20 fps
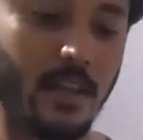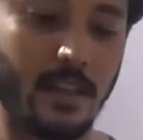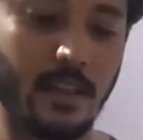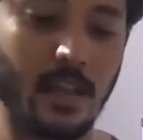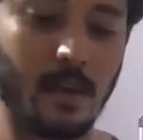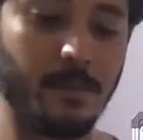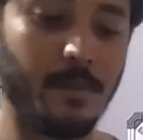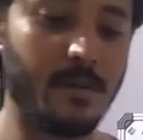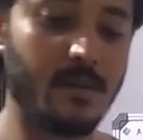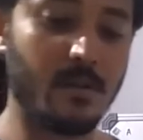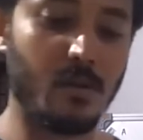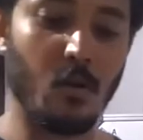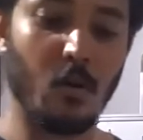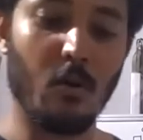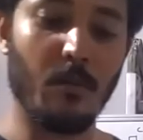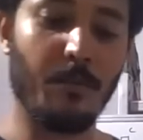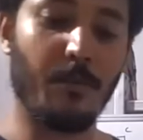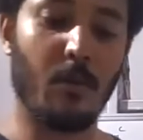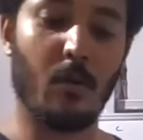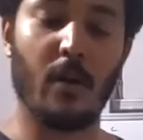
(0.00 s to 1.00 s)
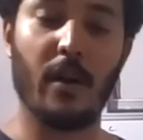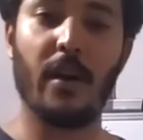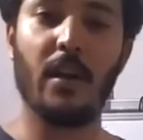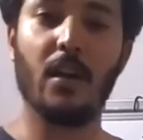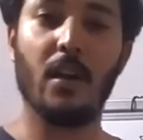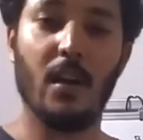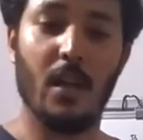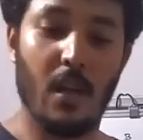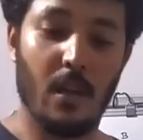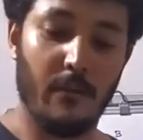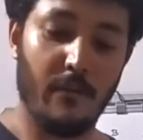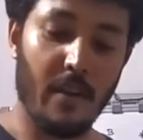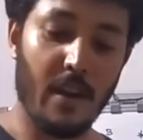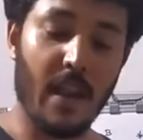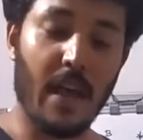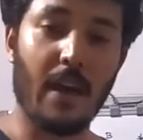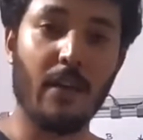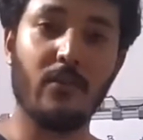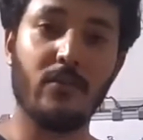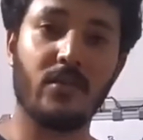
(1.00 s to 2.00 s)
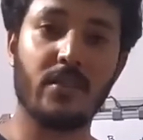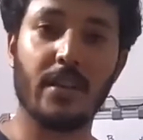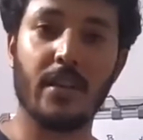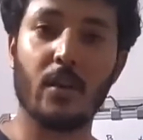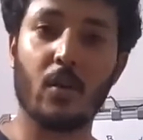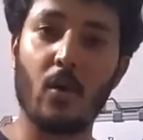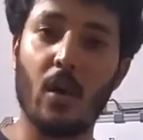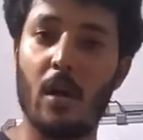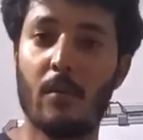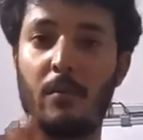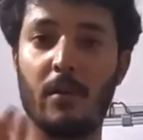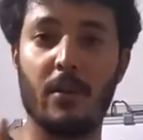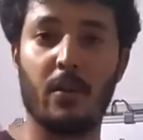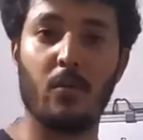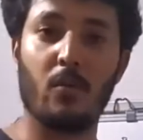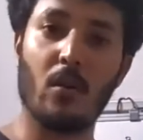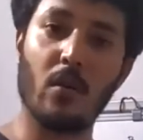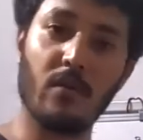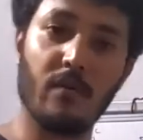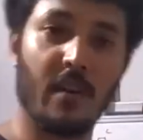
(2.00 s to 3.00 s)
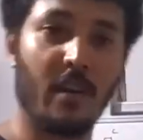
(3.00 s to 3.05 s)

That means no point will have 0 amplitude of